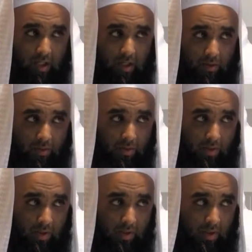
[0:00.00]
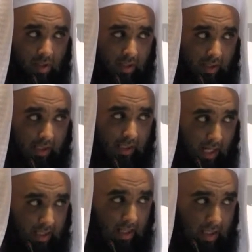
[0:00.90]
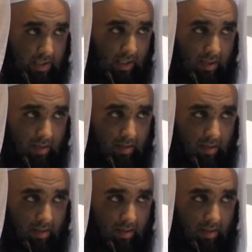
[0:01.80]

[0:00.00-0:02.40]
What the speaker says: anhu, he ate the lizard,